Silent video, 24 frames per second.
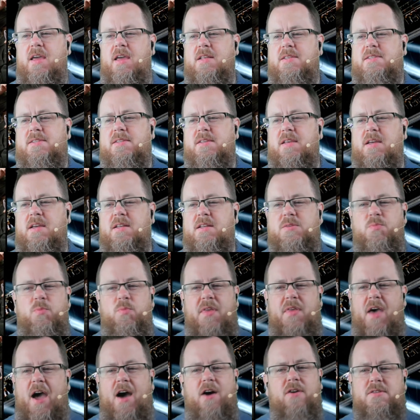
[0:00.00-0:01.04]
It's
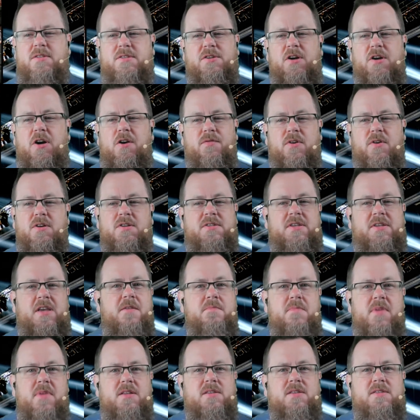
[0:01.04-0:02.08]
without servers,
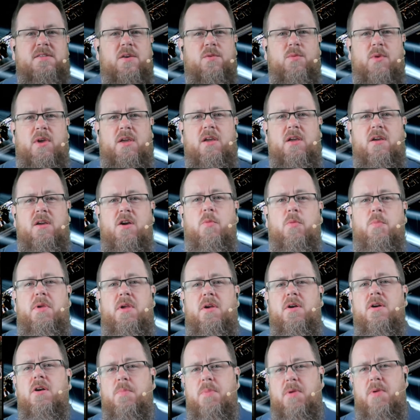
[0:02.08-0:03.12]
it means that we can go
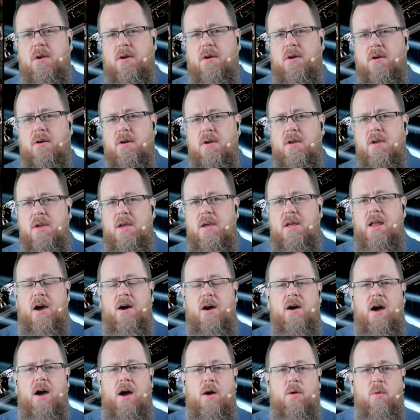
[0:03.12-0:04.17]
peer to peer.
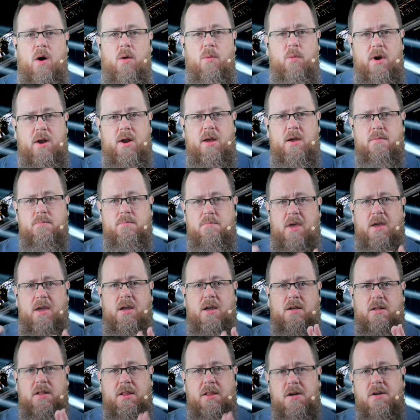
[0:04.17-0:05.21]
Now, I want to
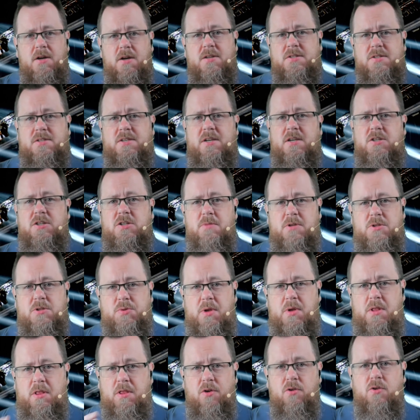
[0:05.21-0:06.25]
make a clear distinction
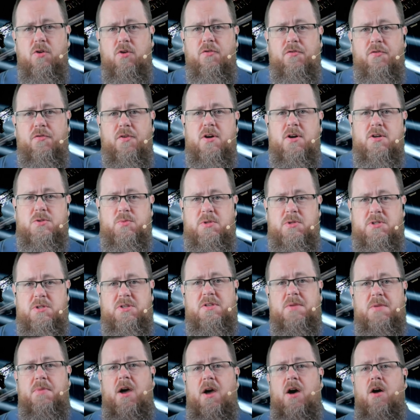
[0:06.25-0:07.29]
between local first, which
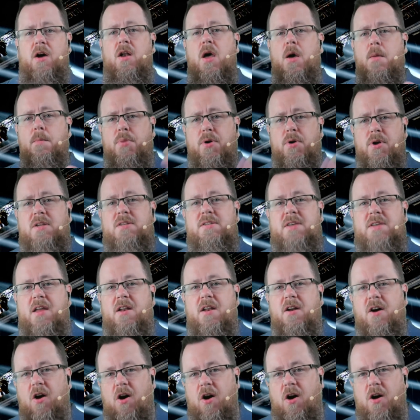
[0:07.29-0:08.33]
is about putting
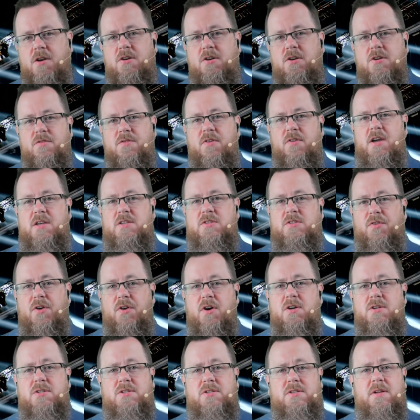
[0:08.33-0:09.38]
data on your device
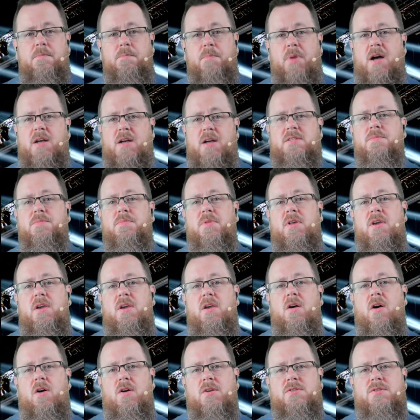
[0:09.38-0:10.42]
first and
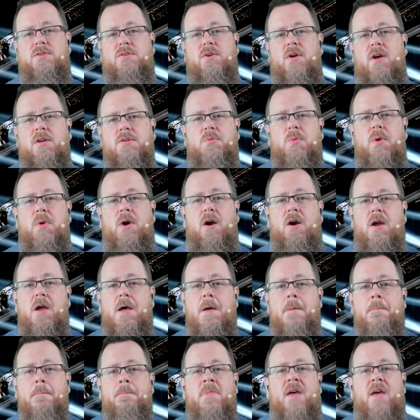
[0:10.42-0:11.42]
possibly also elsewhere,